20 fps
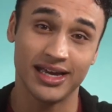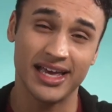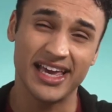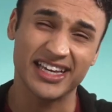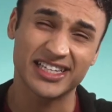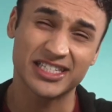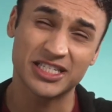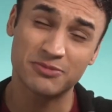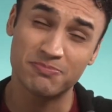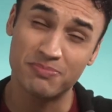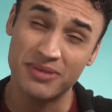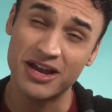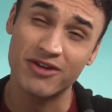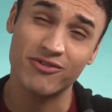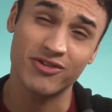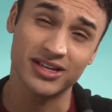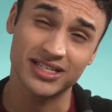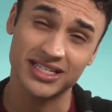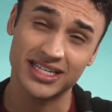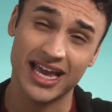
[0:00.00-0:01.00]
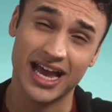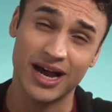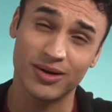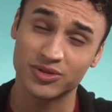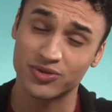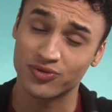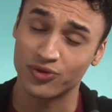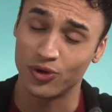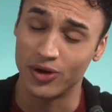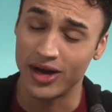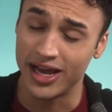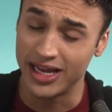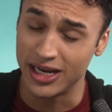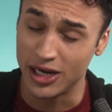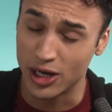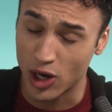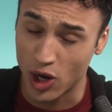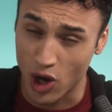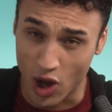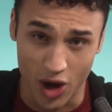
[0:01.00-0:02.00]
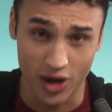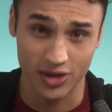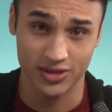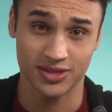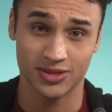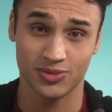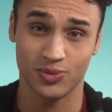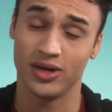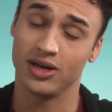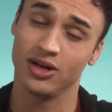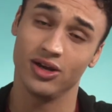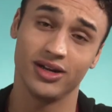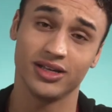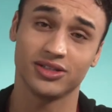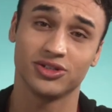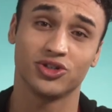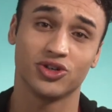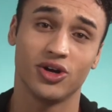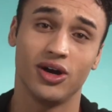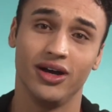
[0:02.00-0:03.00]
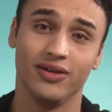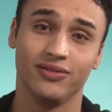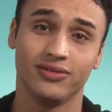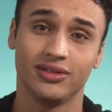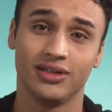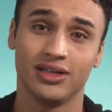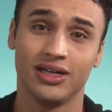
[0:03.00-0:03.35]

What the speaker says: experience counts for a lot when learning to drive.